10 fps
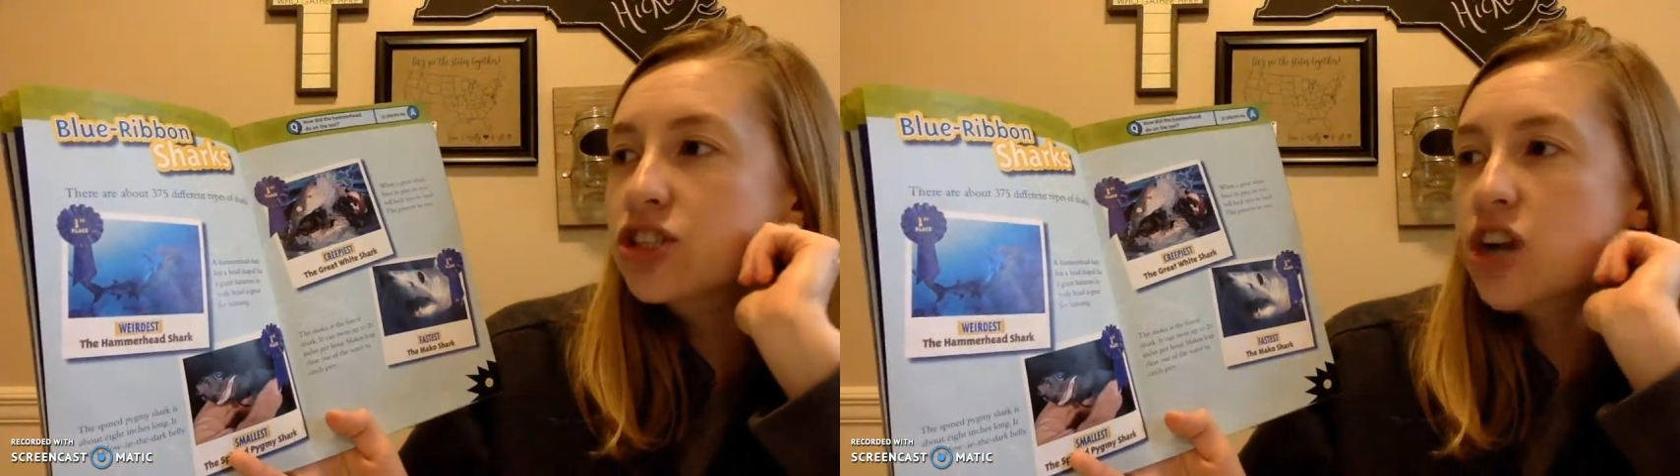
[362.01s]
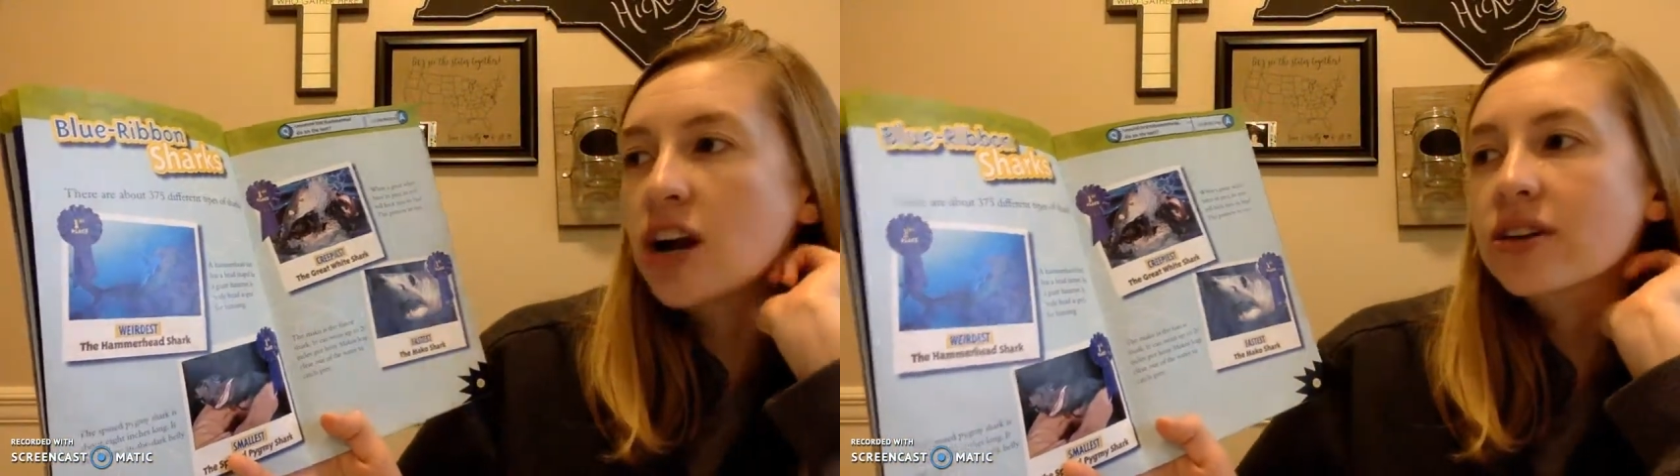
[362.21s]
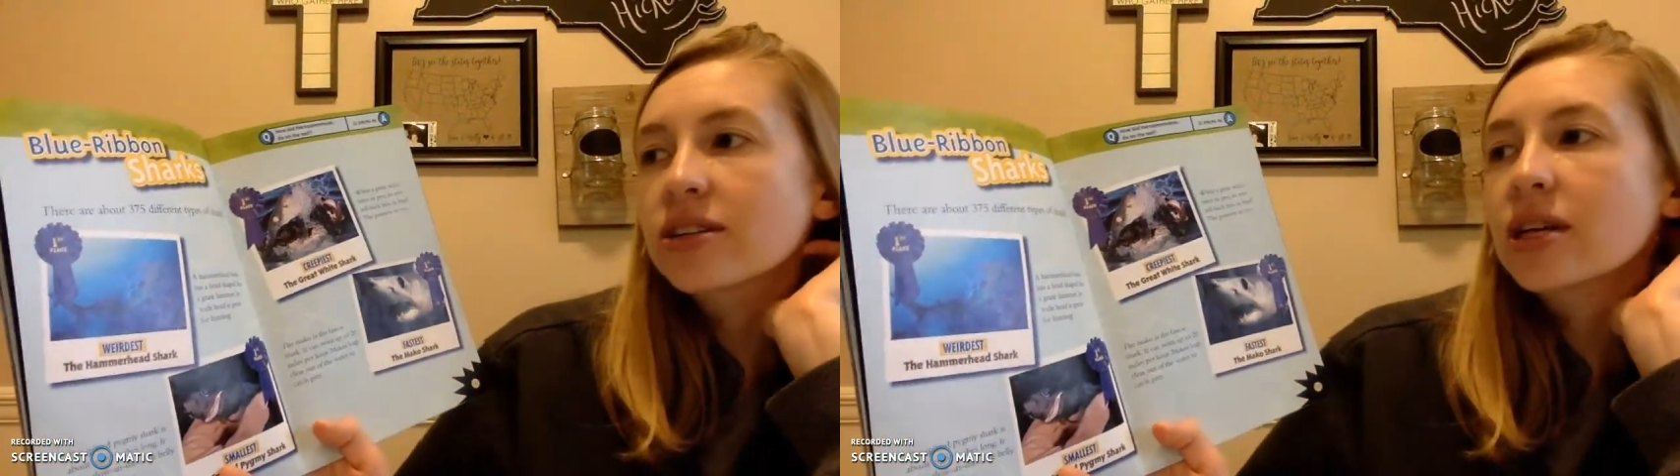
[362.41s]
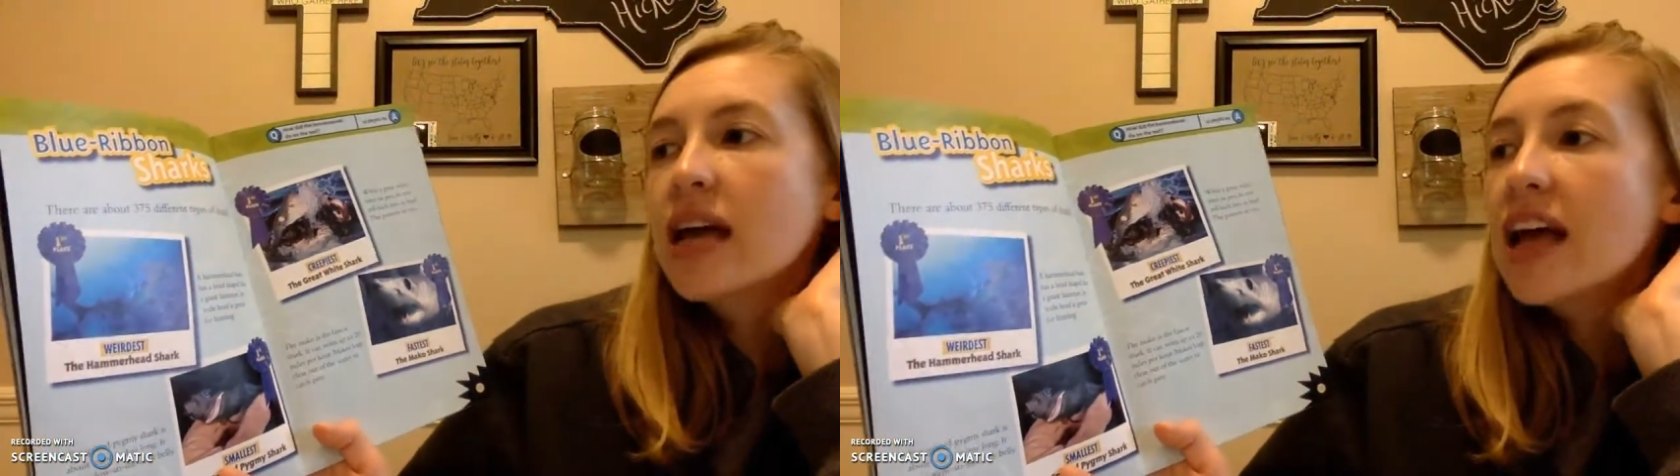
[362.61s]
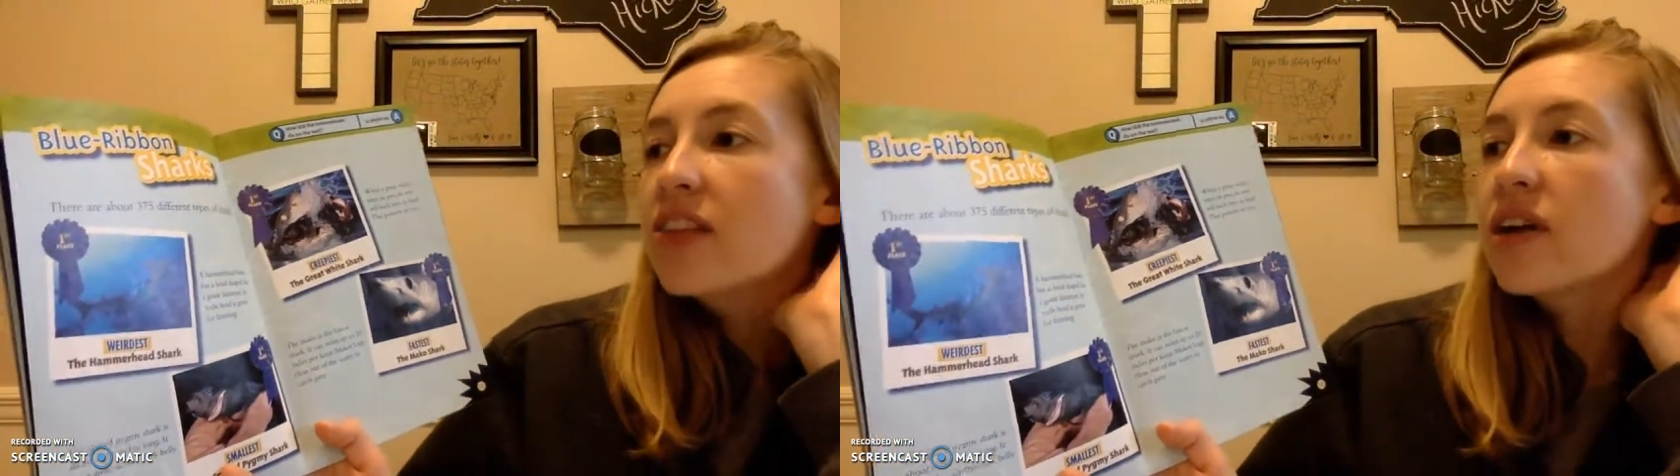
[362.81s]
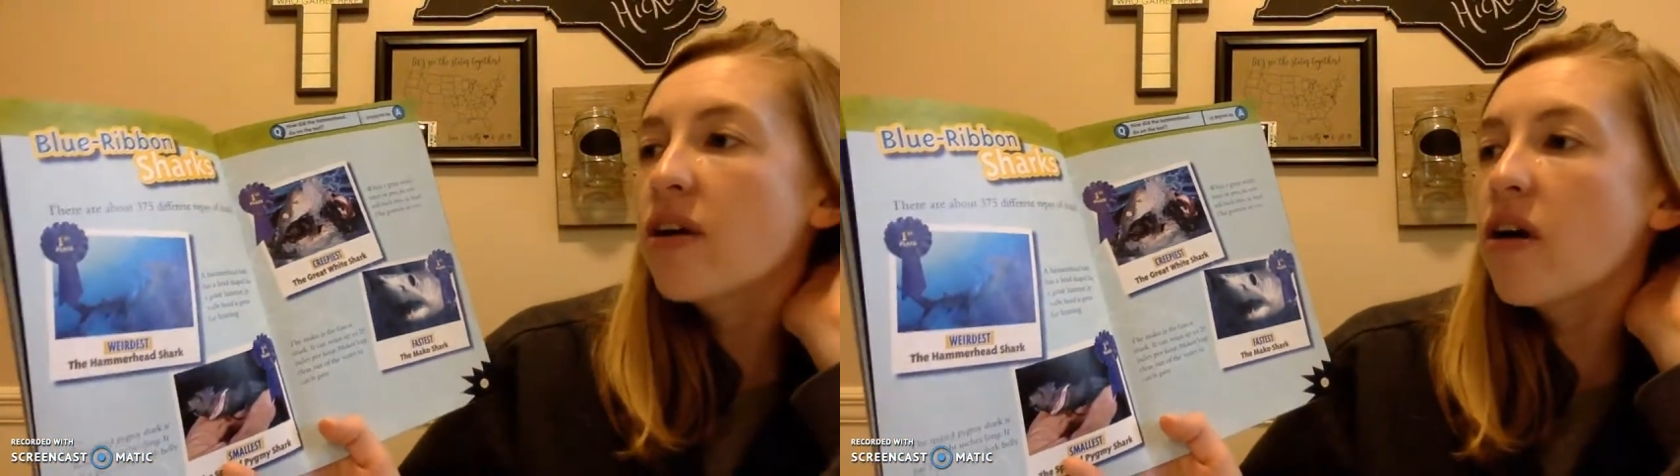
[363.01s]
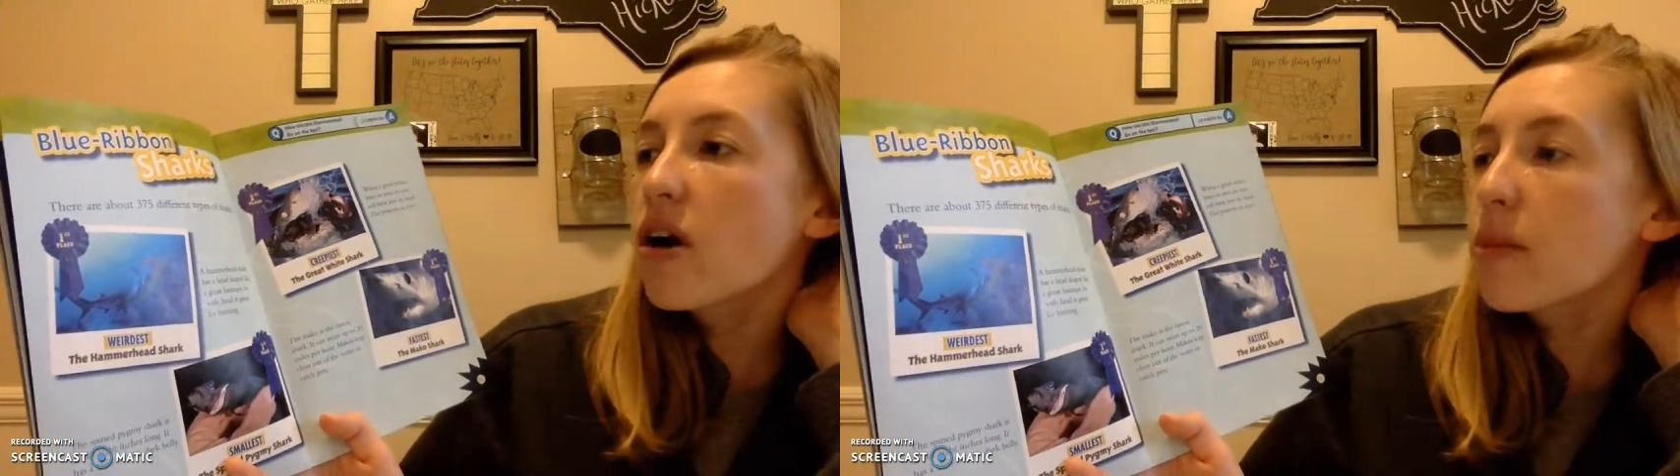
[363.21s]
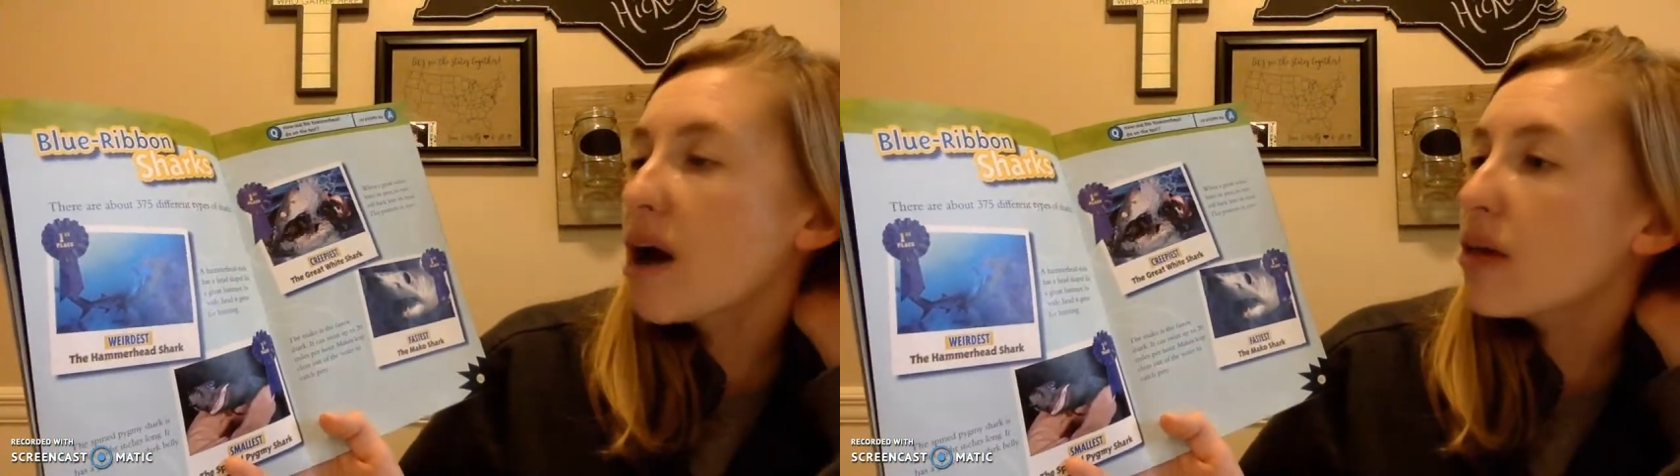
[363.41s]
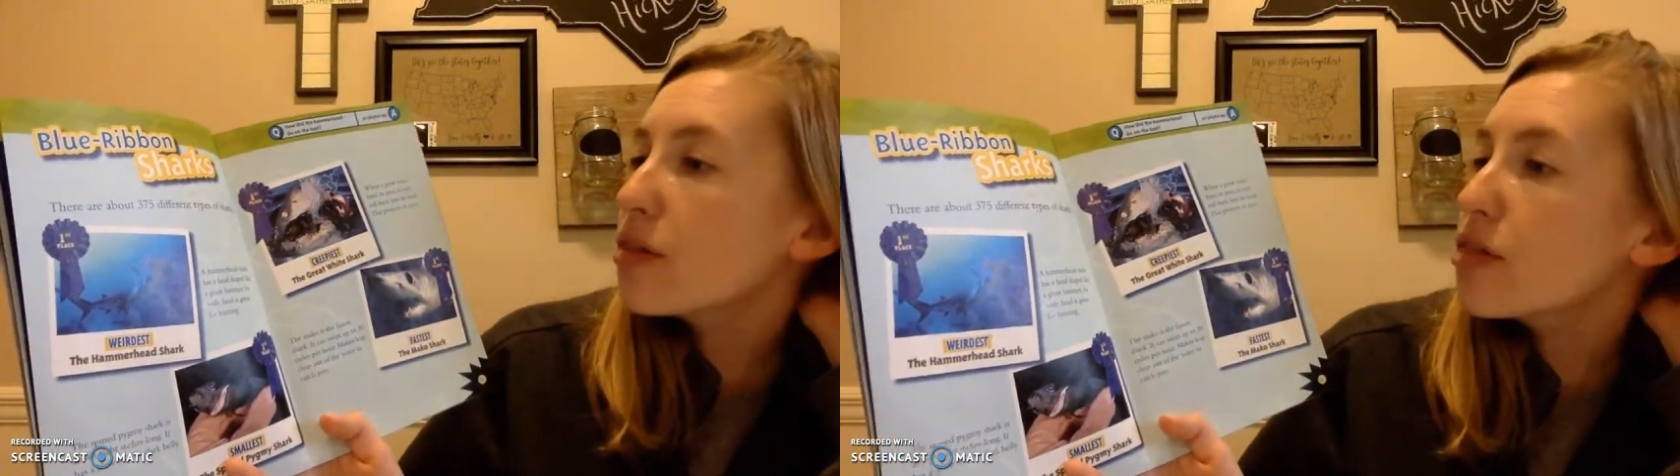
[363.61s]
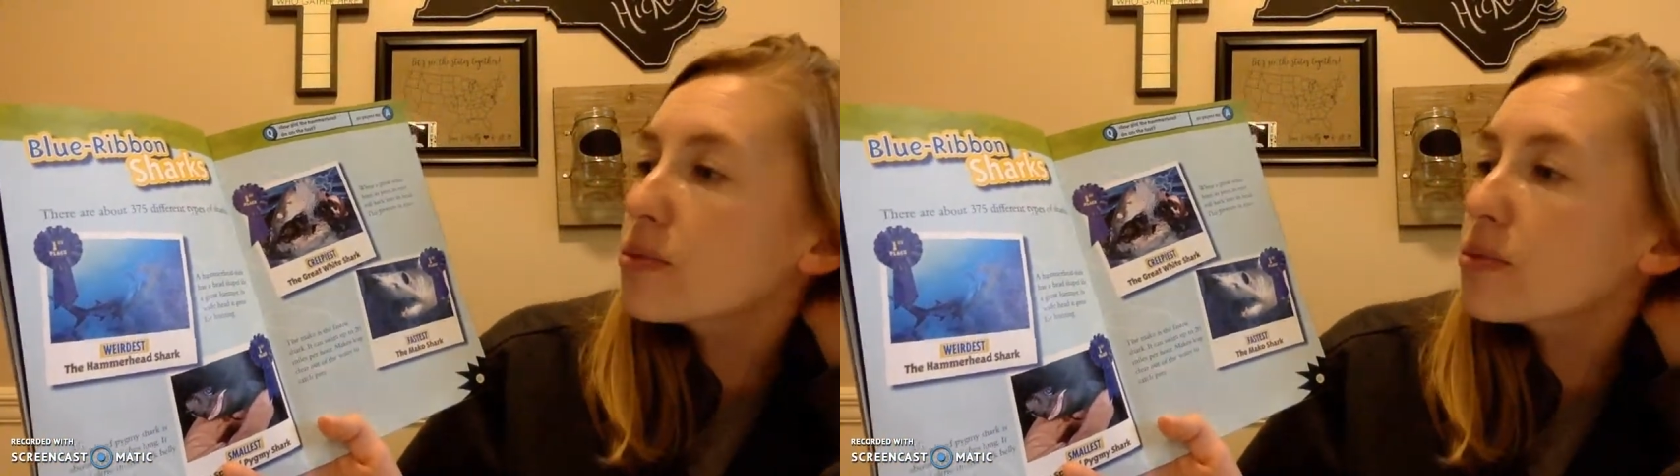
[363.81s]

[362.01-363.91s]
shark. There are about